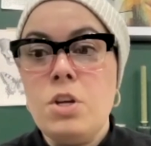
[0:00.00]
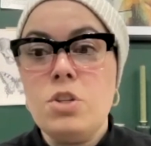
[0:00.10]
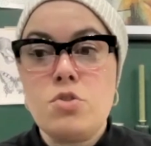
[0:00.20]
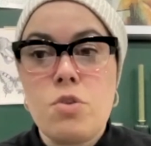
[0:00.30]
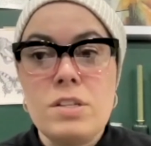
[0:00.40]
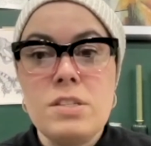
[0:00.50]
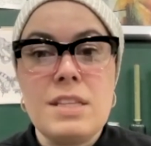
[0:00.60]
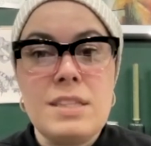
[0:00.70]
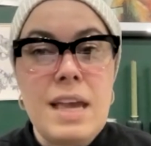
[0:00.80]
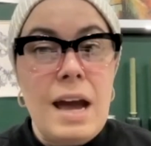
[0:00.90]
Trust
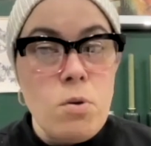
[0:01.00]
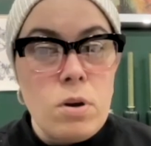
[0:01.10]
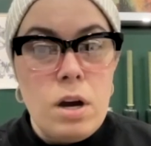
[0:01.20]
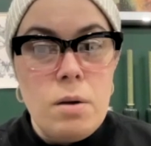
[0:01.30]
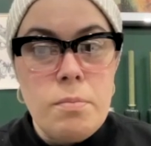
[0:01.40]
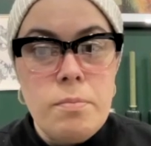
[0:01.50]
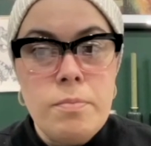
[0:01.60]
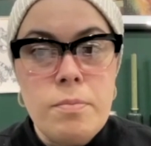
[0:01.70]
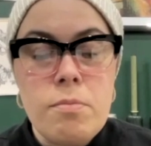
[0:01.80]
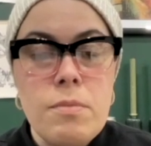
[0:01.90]
that the outcome
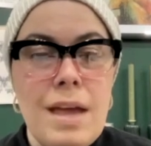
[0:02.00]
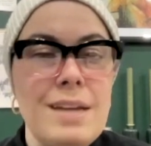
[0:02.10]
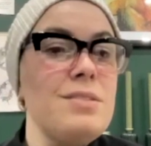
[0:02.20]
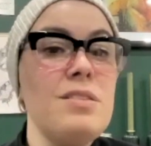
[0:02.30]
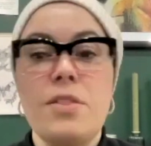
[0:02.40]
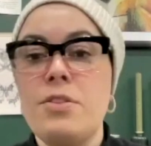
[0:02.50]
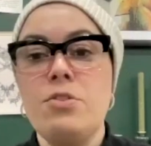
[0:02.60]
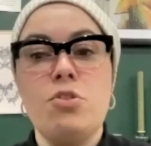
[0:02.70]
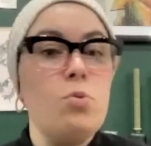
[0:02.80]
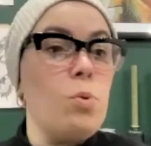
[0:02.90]
has nothing
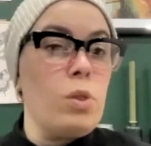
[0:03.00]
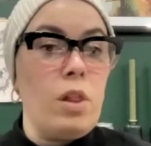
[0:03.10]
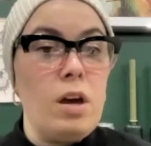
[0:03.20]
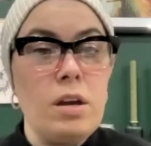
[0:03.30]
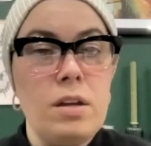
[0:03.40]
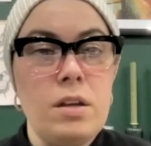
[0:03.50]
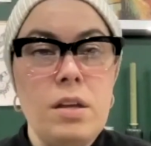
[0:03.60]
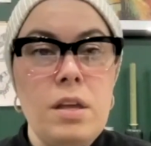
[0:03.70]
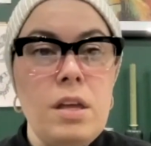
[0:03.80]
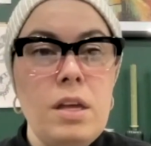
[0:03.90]
to do with luck.
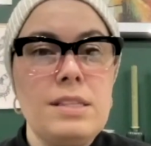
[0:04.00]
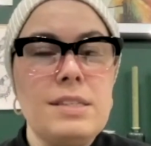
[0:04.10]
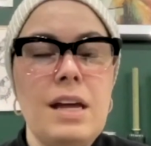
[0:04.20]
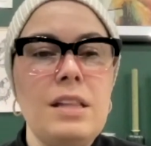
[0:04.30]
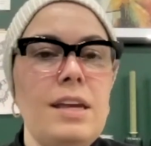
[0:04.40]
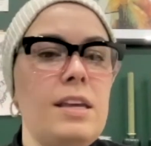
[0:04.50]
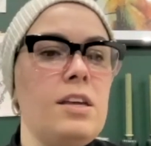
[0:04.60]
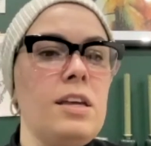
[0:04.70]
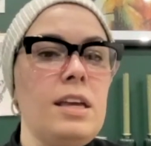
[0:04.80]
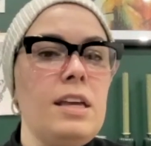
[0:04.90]
It's not like
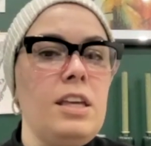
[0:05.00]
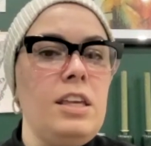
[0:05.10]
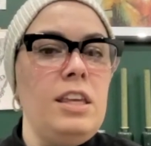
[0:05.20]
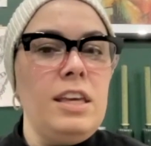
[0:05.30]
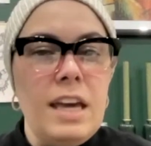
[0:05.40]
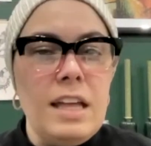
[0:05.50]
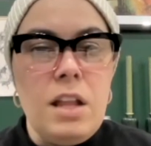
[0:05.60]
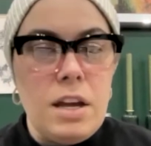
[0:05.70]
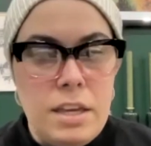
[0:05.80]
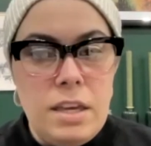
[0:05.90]
you get
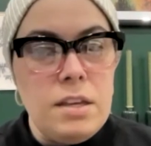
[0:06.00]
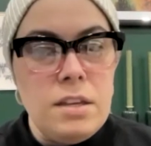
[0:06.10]
lucky.